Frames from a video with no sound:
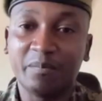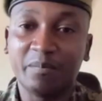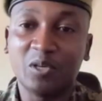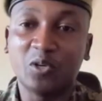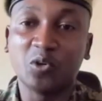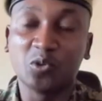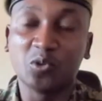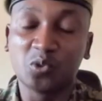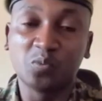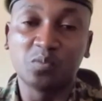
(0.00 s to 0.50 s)

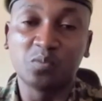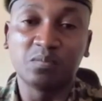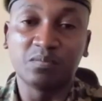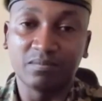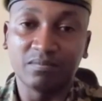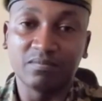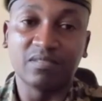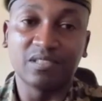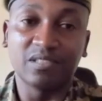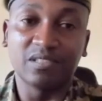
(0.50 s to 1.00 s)
because,
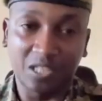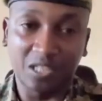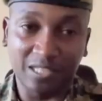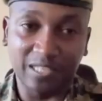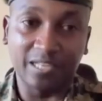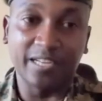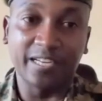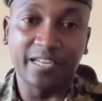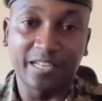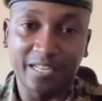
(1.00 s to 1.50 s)

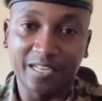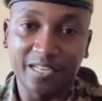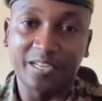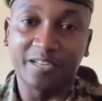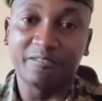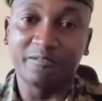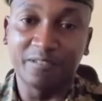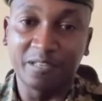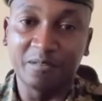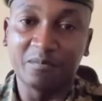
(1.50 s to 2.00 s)
just like
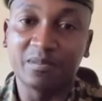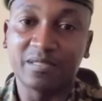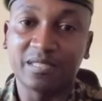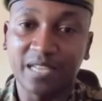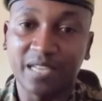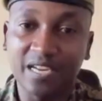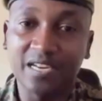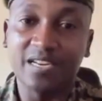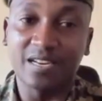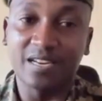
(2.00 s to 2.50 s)
Philip
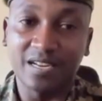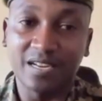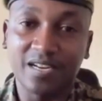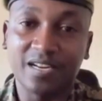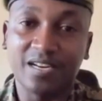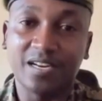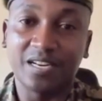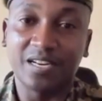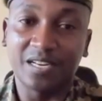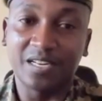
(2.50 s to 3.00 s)
said,
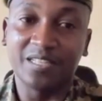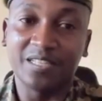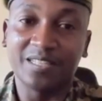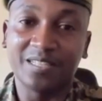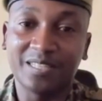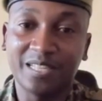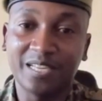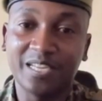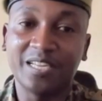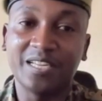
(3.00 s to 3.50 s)

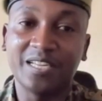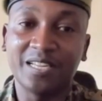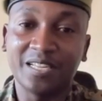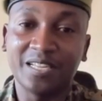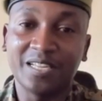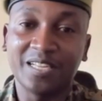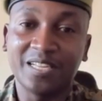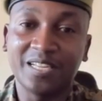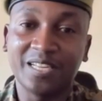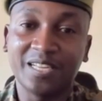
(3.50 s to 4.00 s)

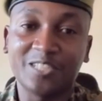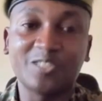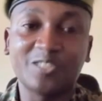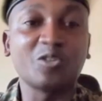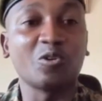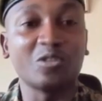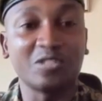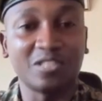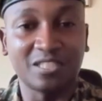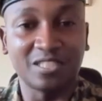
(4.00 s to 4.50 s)
the
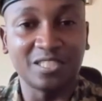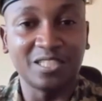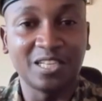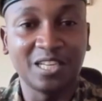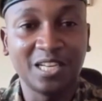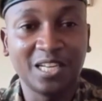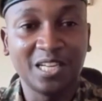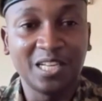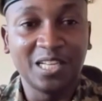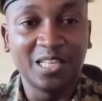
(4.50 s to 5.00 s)
resource
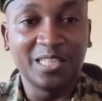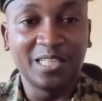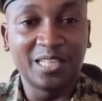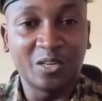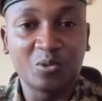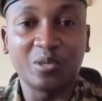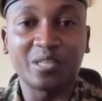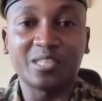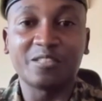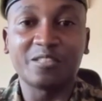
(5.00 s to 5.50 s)

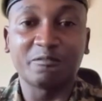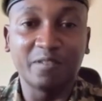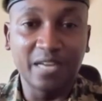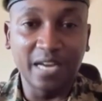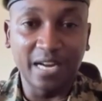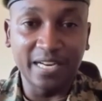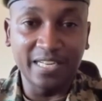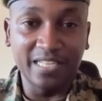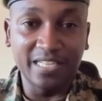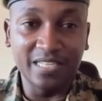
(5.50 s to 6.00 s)
that we are
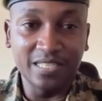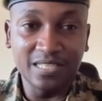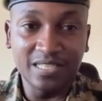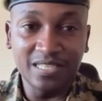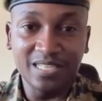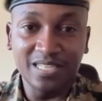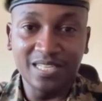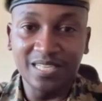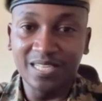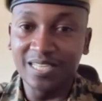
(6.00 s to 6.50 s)
safeguarding
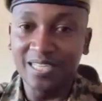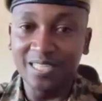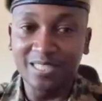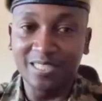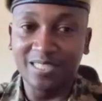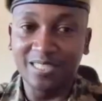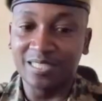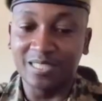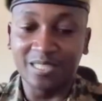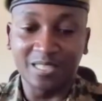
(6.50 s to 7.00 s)

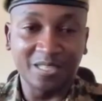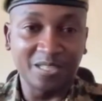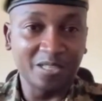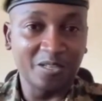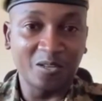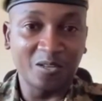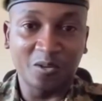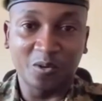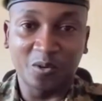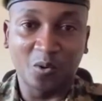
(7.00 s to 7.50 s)
is
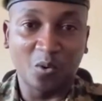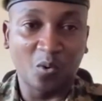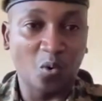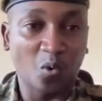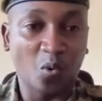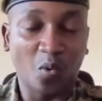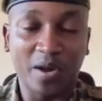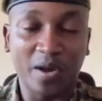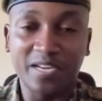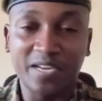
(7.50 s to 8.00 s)

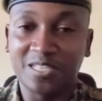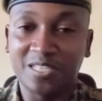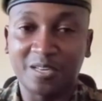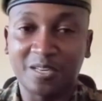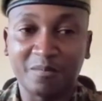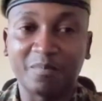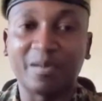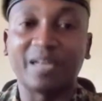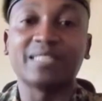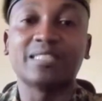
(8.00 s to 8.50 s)

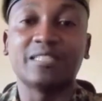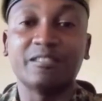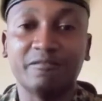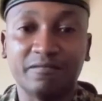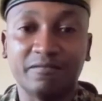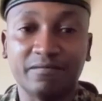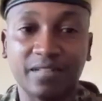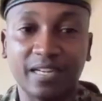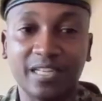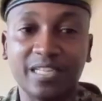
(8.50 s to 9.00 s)
quite massive,
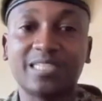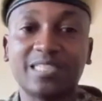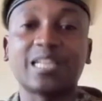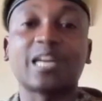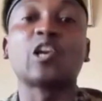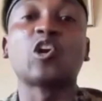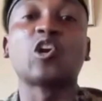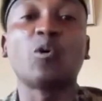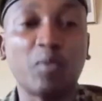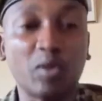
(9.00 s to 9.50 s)
and it's a
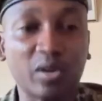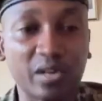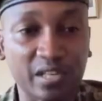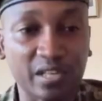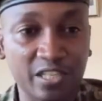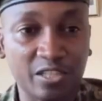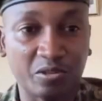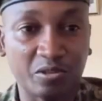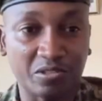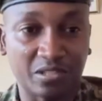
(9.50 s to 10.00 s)
global
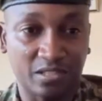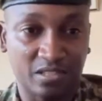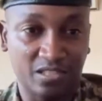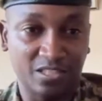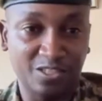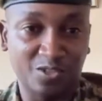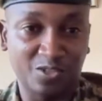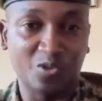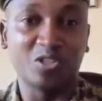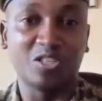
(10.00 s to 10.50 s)
resource.
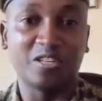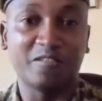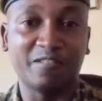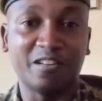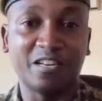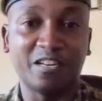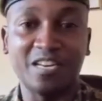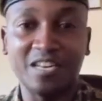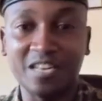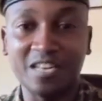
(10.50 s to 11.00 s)
It's not
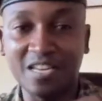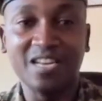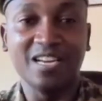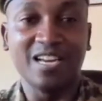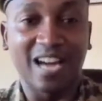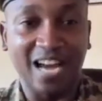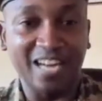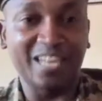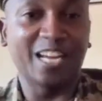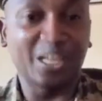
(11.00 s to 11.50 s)
even
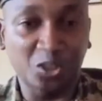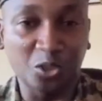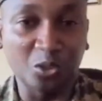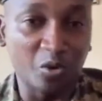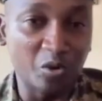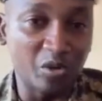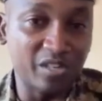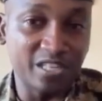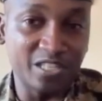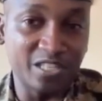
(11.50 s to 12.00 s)
a
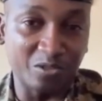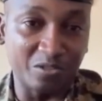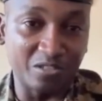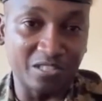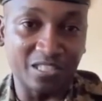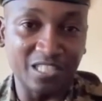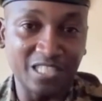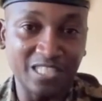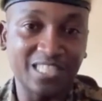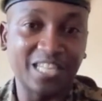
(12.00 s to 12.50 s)
national
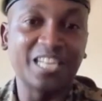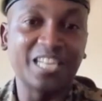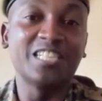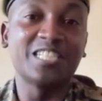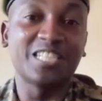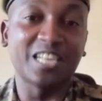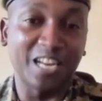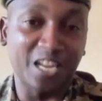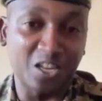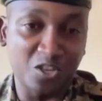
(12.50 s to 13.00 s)
resource, it's an
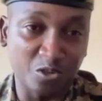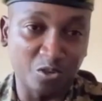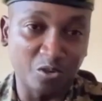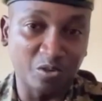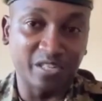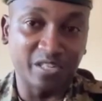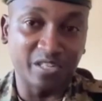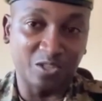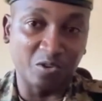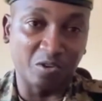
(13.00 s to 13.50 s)

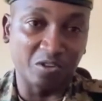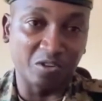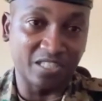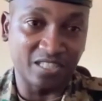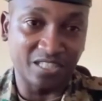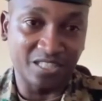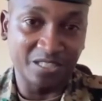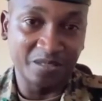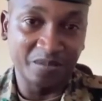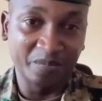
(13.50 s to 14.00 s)
international
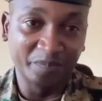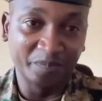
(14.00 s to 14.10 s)
resource.